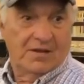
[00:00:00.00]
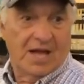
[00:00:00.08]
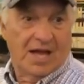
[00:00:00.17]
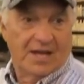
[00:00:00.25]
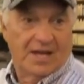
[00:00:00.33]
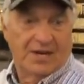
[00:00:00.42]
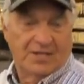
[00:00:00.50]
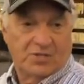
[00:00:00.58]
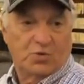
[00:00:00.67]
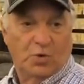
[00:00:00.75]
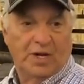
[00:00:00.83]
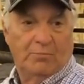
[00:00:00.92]
I got its
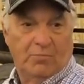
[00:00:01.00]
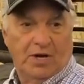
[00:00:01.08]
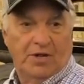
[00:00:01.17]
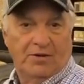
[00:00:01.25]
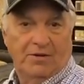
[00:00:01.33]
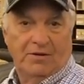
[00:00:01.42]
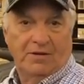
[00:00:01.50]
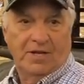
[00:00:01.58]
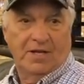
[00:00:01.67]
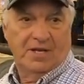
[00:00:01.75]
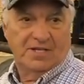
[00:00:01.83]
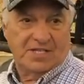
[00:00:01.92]
twin brother
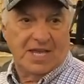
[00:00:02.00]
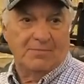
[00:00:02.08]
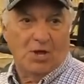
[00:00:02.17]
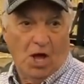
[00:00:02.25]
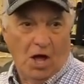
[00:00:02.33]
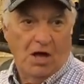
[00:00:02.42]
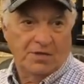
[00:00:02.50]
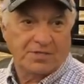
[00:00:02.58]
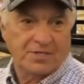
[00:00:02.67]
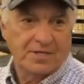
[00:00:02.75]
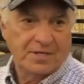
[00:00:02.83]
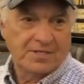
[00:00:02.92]
and it's named Hoss
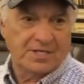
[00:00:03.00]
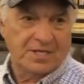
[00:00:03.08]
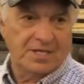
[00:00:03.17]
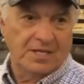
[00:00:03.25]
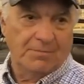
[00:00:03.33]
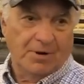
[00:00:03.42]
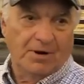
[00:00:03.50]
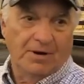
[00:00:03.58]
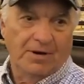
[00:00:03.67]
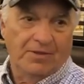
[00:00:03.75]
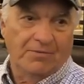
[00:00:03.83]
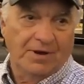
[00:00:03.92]
sitting in the
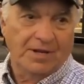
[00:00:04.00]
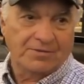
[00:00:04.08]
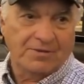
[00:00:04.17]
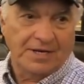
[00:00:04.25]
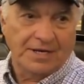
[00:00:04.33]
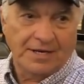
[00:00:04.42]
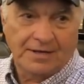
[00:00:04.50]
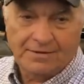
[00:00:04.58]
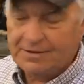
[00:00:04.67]
barn at the ranch right now.